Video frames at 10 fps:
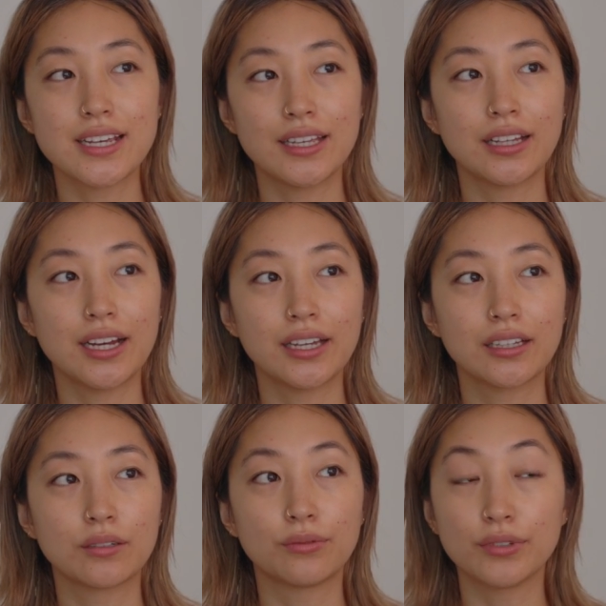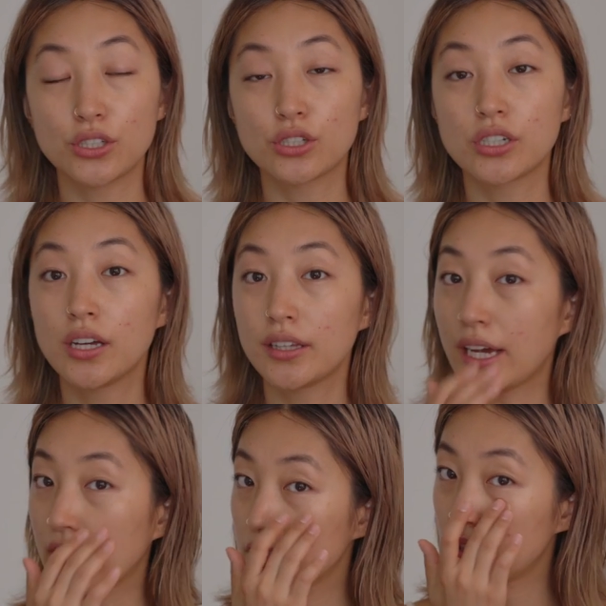and like rich
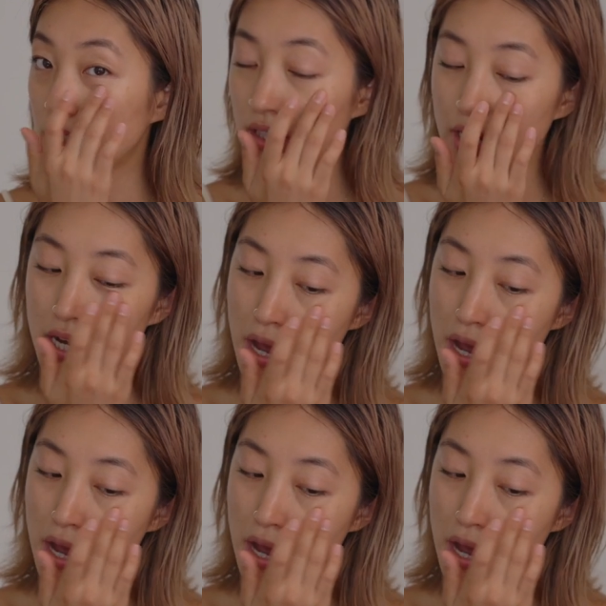texture